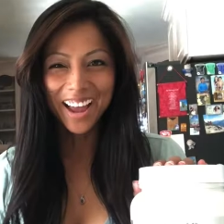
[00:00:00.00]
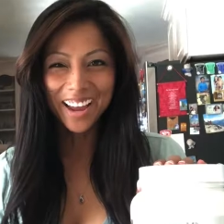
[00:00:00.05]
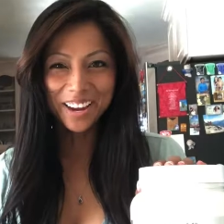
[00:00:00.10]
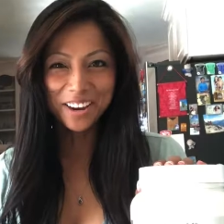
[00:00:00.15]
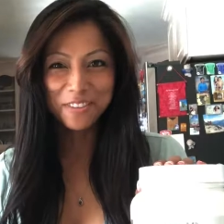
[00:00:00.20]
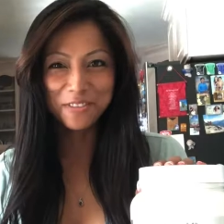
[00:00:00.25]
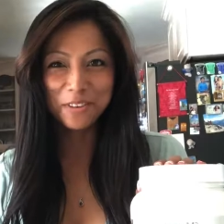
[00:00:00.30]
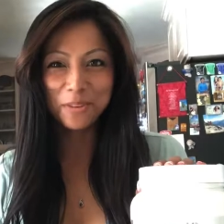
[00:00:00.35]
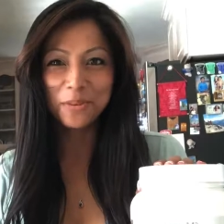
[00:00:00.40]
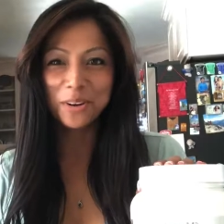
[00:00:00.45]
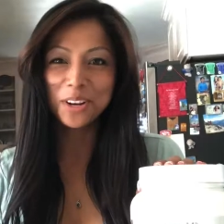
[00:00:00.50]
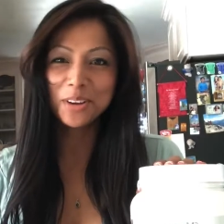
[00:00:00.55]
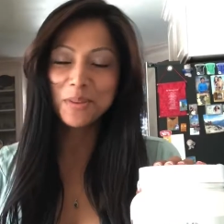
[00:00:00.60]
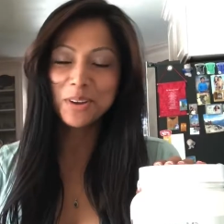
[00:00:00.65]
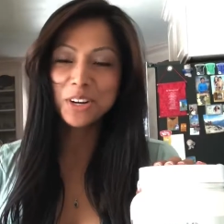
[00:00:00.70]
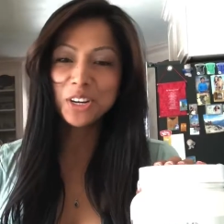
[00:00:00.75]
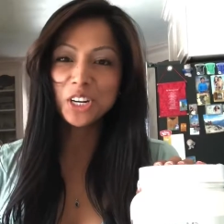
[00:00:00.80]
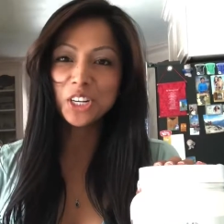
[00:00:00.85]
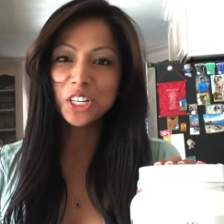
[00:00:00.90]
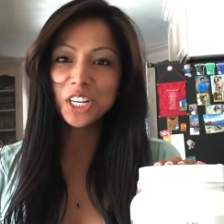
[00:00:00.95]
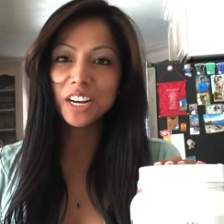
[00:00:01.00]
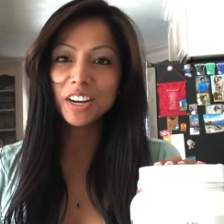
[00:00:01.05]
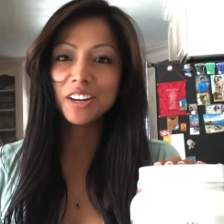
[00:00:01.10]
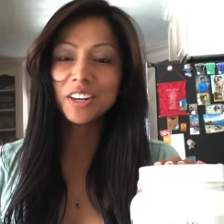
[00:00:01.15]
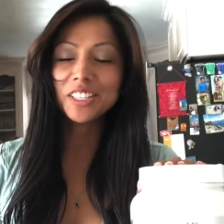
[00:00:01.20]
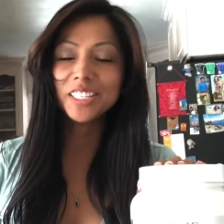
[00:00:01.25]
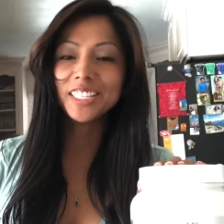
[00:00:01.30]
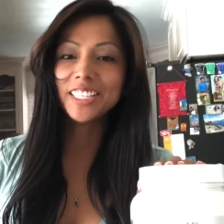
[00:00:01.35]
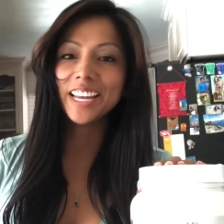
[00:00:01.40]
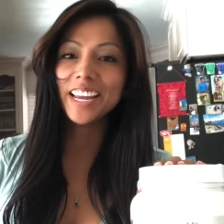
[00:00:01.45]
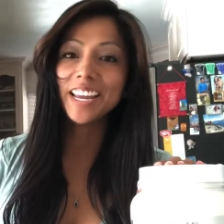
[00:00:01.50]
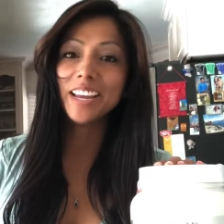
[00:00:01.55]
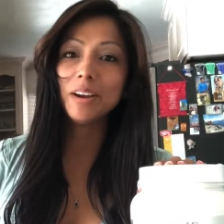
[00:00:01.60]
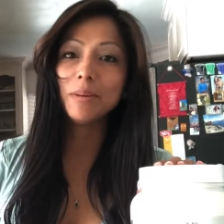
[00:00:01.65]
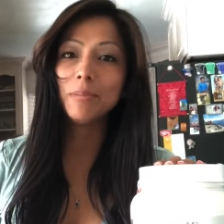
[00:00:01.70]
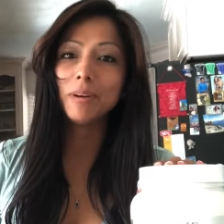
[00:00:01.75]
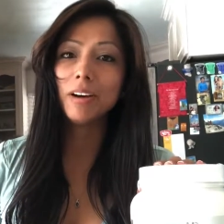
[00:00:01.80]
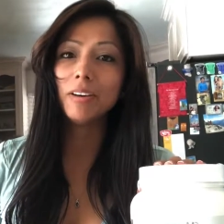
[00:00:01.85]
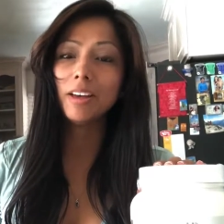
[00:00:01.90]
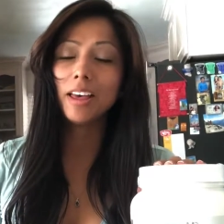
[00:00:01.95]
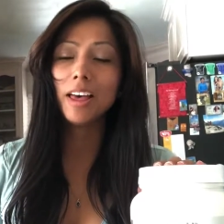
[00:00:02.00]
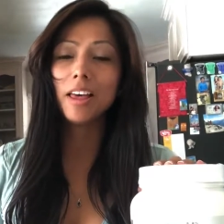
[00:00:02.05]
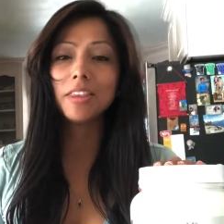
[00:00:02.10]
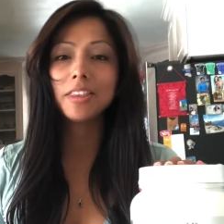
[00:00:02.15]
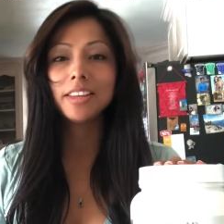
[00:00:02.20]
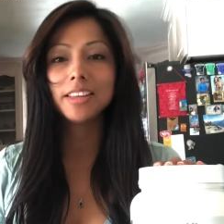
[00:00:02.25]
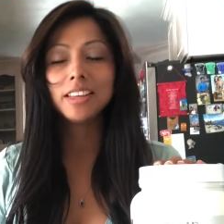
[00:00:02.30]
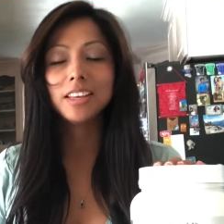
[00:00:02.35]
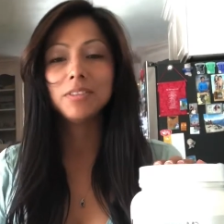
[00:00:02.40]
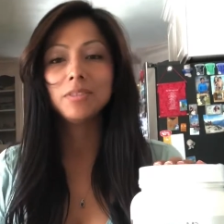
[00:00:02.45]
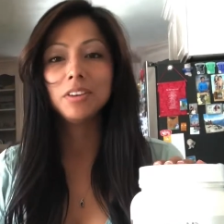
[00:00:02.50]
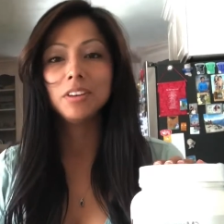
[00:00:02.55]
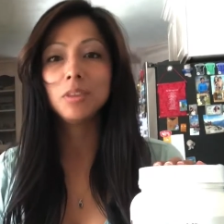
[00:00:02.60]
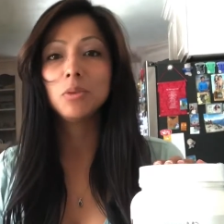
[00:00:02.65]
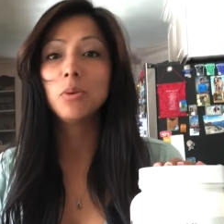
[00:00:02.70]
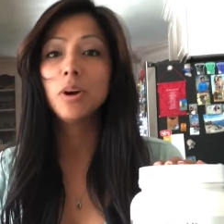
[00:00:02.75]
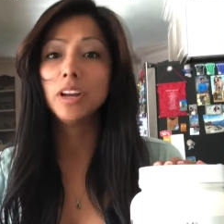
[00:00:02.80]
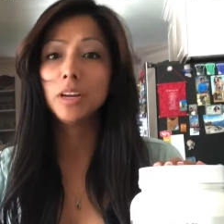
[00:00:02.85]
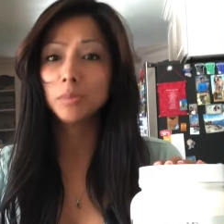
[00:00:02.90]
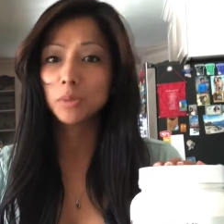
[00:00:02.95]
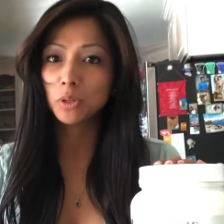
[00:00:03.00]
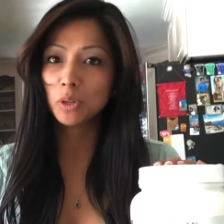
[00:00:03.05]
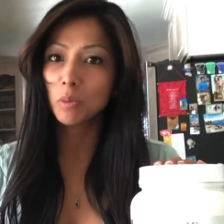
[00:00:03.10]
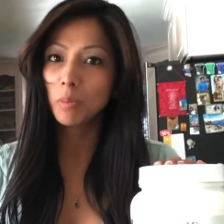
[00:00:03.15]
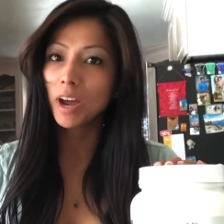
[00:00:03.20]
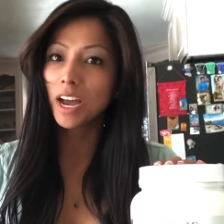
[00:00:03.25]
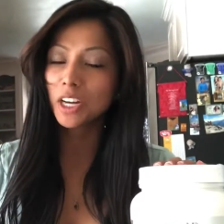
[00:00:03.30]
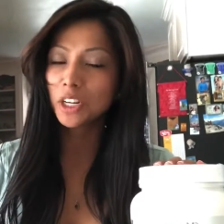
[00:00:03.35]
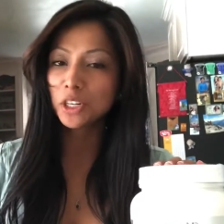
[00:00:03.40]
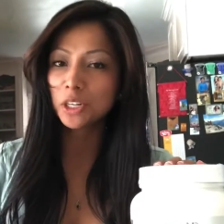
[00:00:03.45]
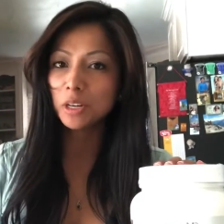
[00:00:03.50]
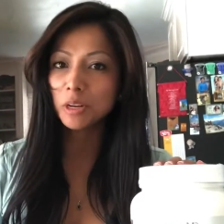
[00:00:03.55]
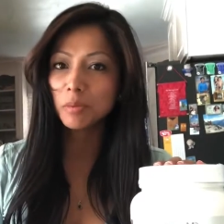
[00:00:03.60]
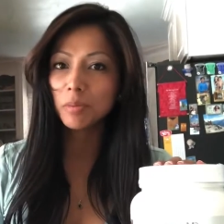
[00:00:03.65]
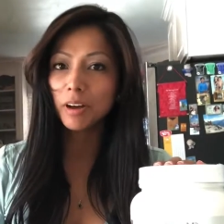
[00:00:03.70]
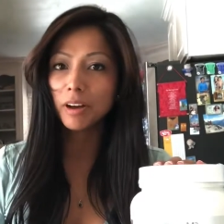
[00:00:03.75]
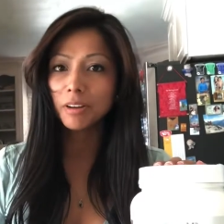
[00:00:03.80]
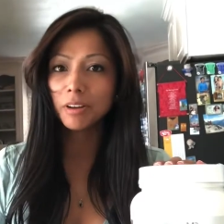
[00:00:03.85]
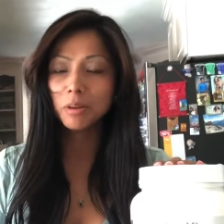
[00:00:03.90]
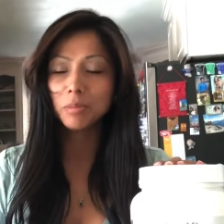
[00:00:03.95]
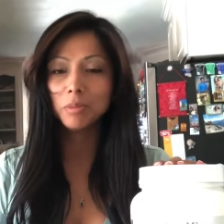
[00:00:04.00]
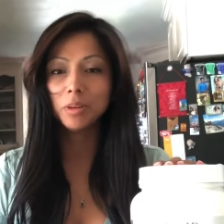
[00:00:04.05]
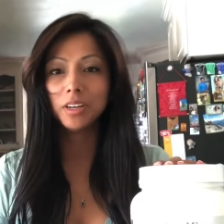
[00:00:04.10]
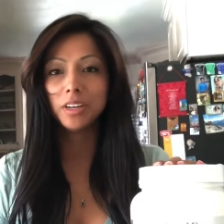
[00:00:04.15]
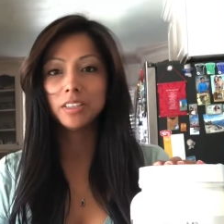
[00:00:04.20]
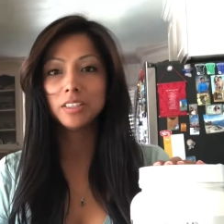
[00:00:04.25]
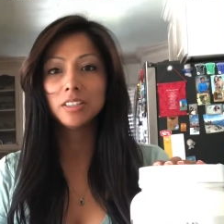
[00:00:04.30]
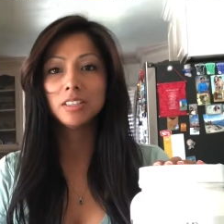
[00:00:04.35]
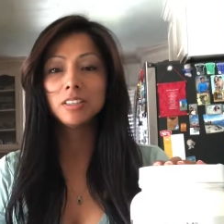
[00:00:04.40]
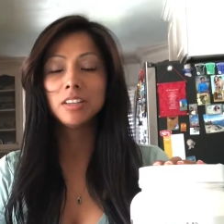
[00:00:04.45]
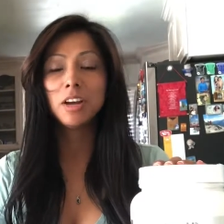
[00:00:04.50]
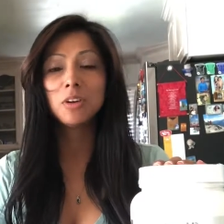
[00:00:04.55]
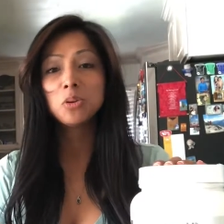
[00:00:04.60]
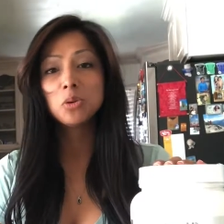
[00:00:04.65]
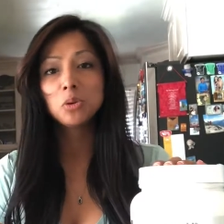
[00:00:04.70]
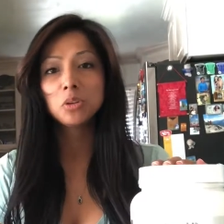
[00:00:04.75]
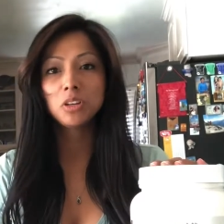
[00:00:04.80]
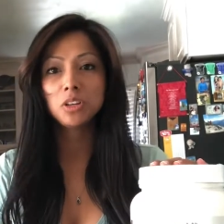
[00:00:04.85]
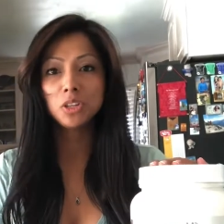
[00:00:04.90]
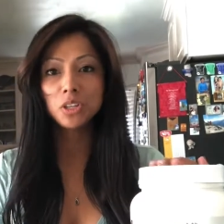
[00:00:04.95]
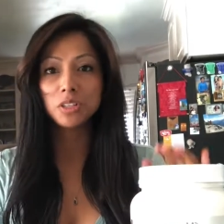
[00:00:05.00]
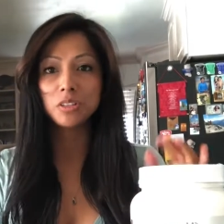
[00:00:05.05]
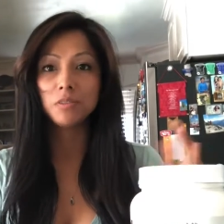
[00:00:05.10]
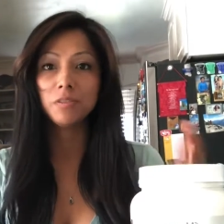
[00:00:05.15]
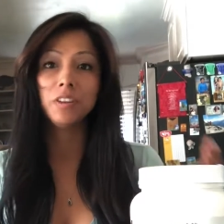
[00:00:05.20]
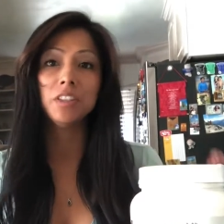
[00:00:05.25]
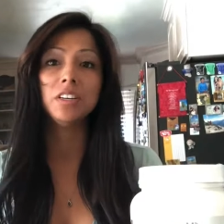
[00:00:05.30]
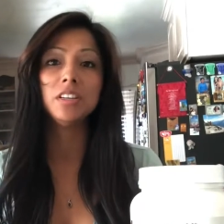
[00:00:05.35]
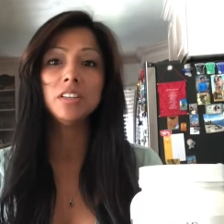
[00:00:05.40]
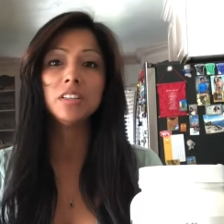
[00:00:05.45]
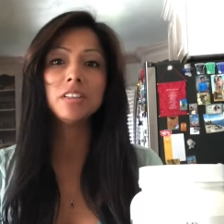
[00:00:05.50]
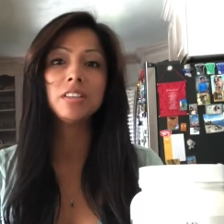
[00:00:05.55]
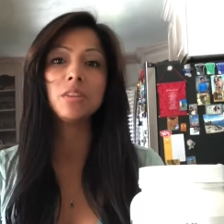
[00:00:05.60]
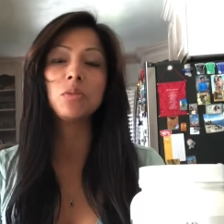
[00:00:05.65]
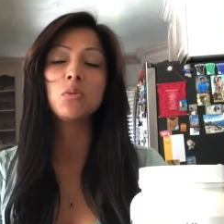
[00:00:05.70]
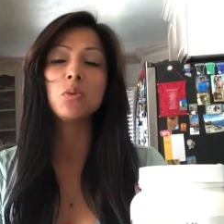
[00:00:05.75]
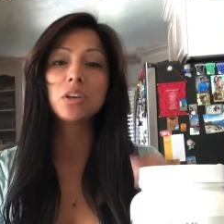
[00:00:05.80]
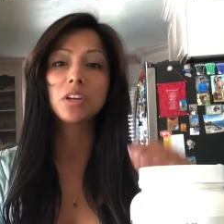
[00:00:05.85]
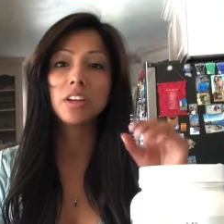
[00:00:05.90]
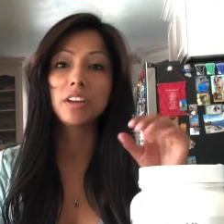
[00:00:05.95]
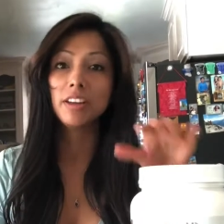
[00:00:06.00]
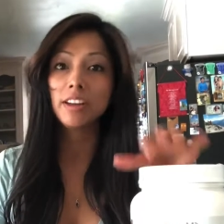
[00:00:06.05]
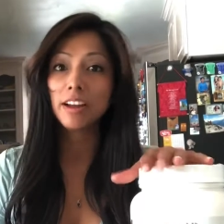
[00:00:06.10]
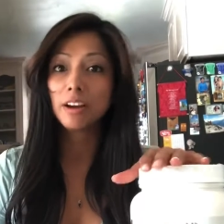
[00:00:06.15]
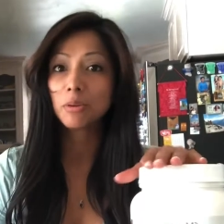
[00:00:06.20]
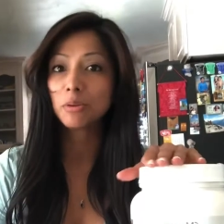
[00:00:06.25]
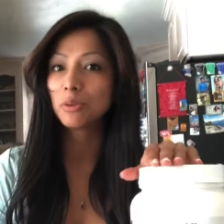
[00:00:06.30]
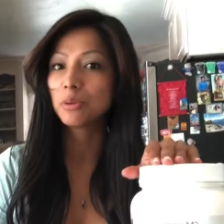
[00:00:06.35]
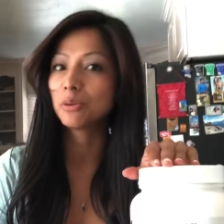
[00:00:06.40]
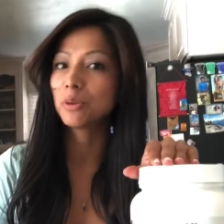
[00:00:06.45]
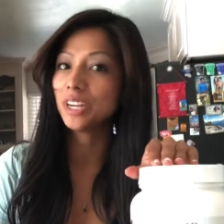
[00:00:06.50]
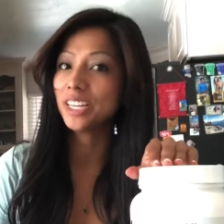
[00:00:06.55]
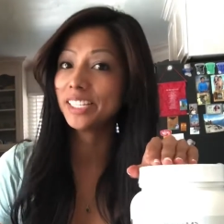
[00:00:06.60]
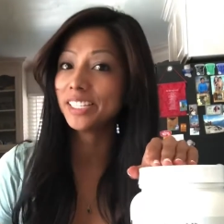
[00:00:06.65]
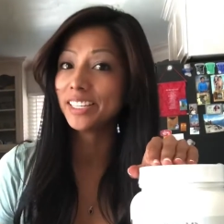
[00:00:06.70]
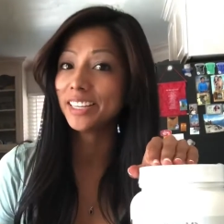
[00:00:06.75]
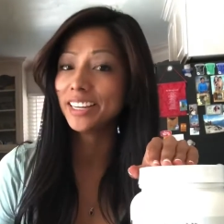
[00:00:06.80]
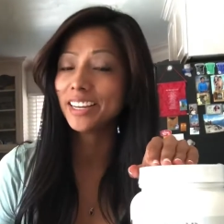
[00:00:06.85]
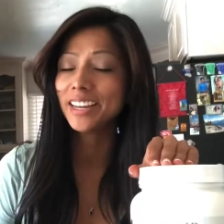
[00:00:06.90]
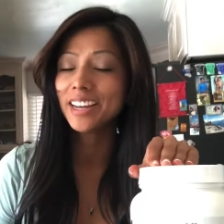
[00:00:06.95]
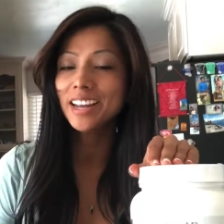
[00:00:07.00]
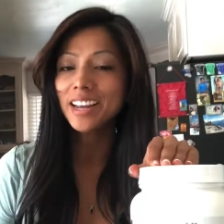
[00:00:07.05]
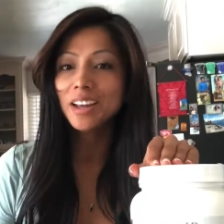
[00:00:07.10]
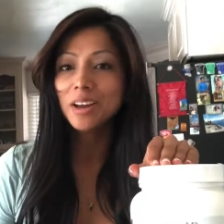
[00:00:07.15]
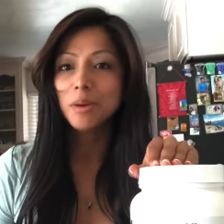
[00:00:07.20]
Hey everyone, I wanted to share today about healthy living and why I'm so passionate about it, because it's not only just fitness and working out or racing,